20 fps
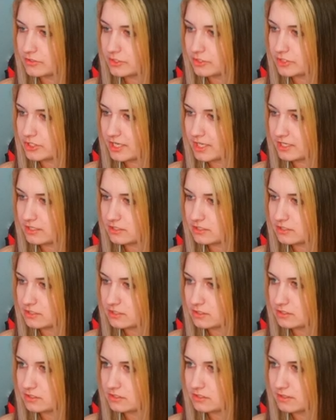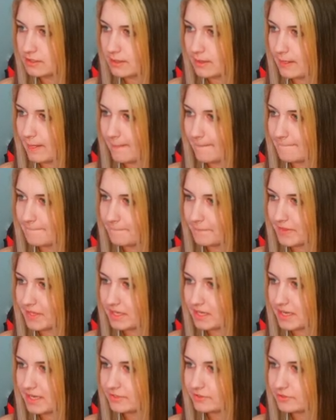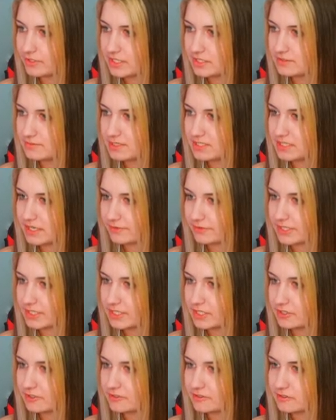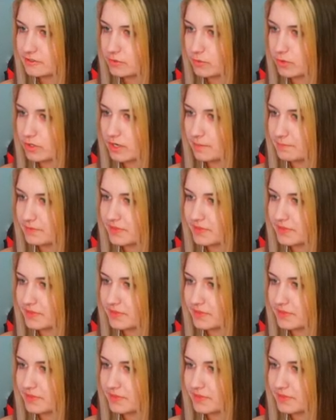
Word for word: Chest. I either need to be down here or up